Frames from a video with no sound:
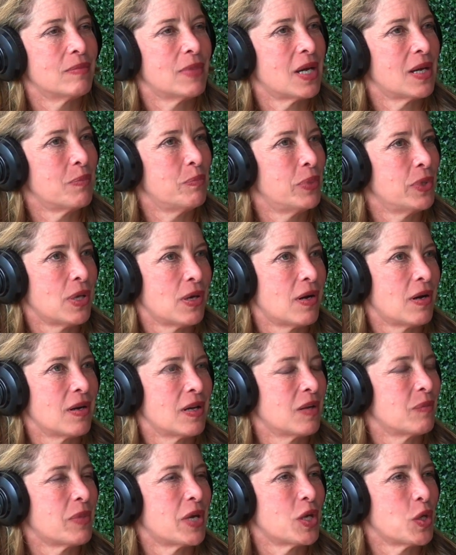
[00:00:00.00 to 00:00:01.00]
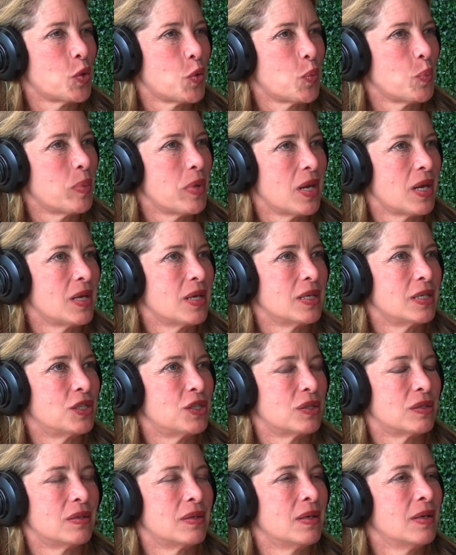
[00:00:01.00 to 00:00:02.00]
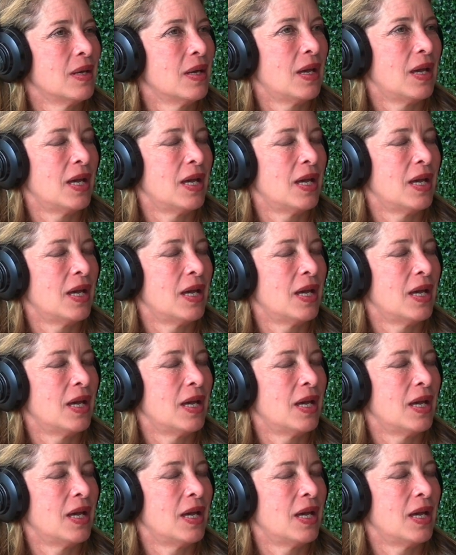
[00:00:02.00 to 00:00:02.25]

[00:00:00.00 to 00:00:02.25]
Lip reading: blog, on my homepage,